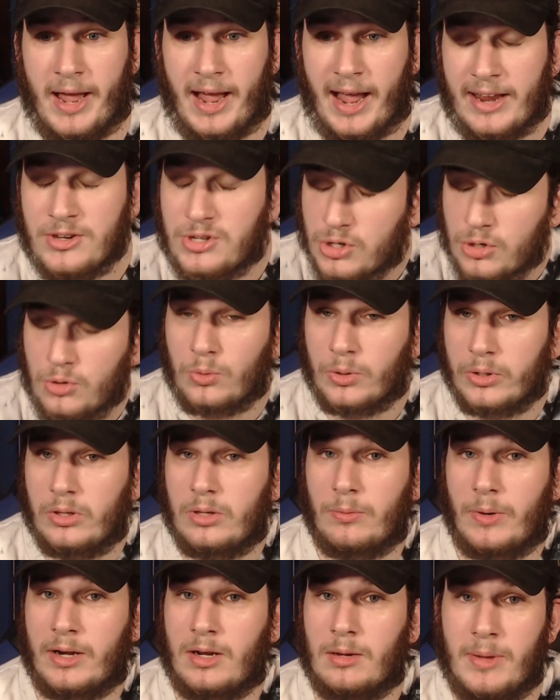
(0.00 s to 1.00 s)
I do really
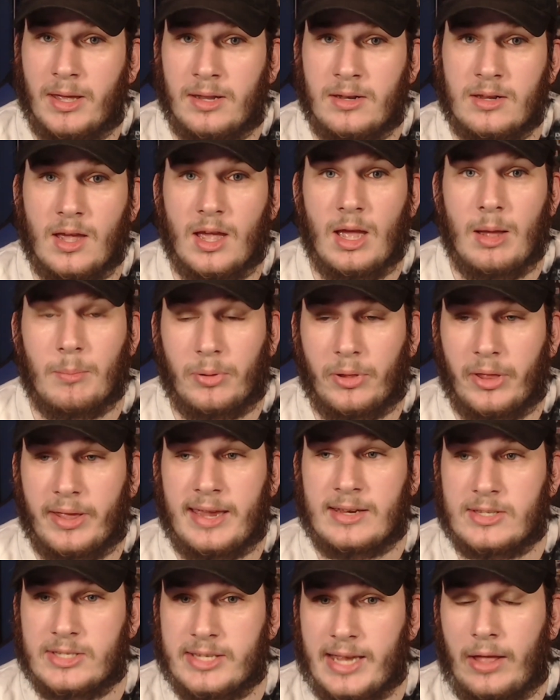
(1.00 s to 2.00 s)
recommend
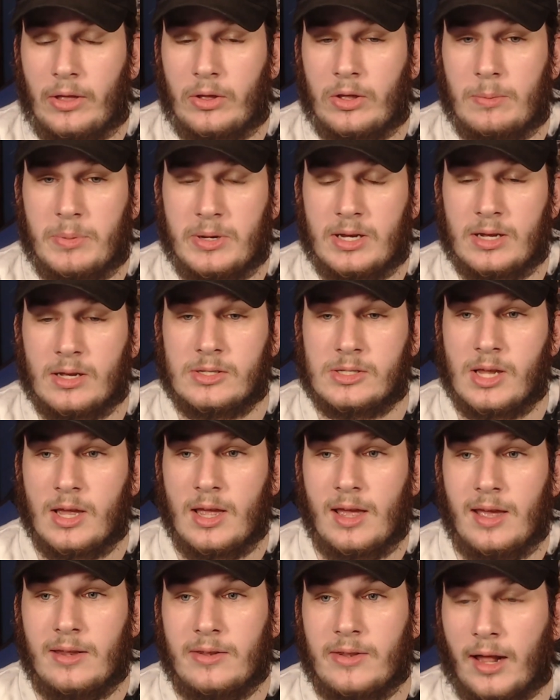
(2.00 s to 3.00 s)
playing Salad, because
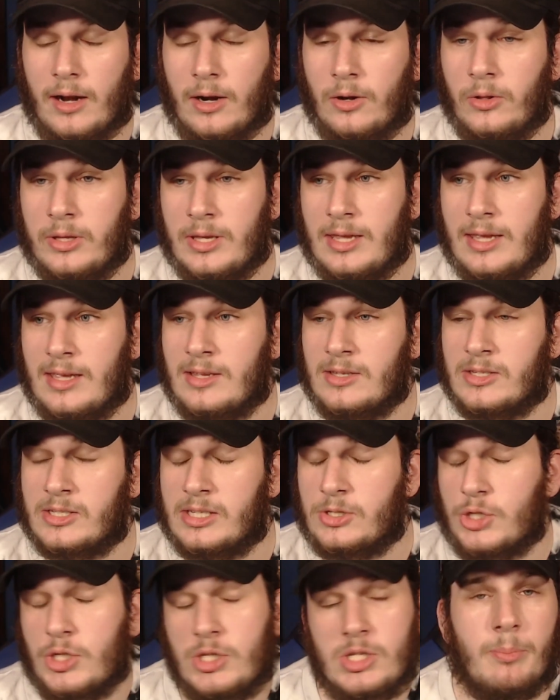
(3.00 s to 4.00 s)
not only is it
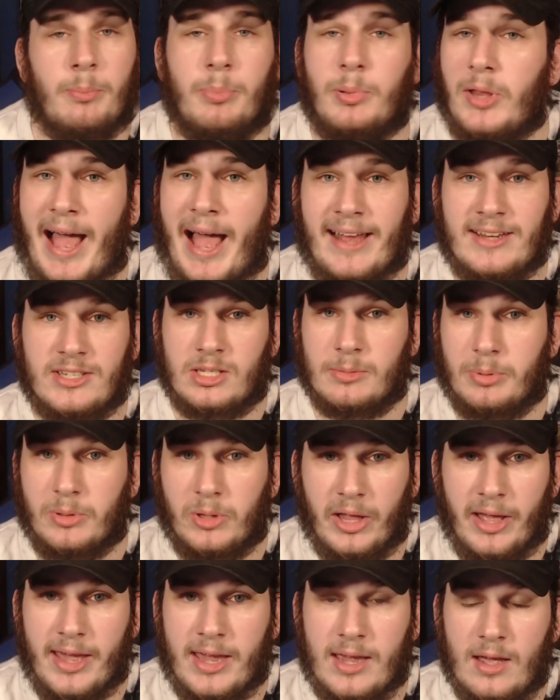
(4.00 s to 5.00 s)
just a blast to
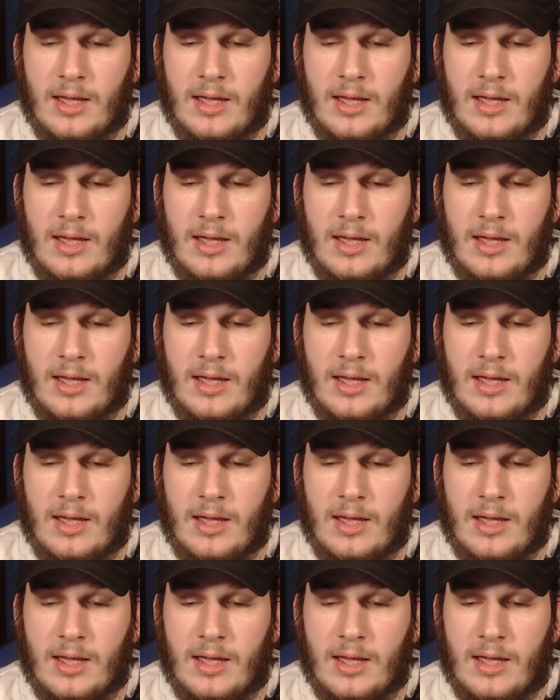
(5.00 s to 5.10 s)
play,